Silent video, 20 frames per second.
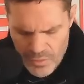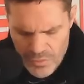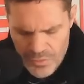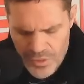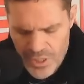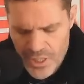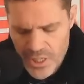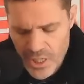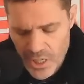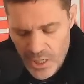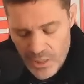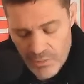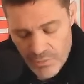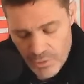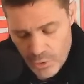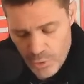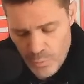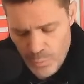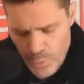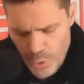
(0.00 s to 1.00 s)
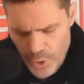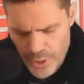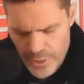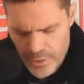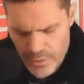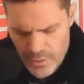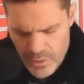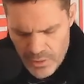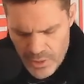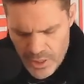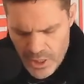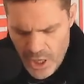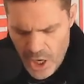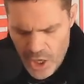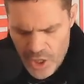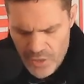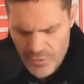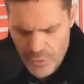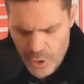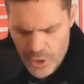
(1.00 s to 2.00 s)
VK, good point. They
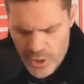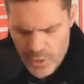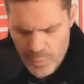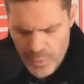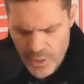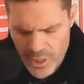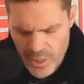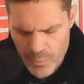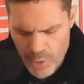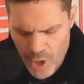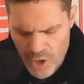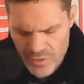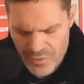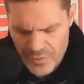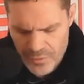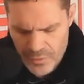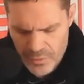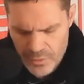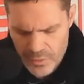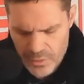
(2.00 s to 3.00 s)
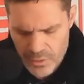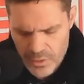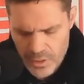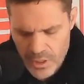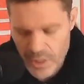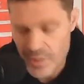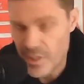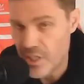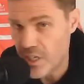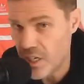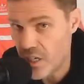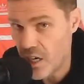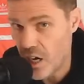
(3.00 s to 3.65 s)
can't afford to pay him off, and they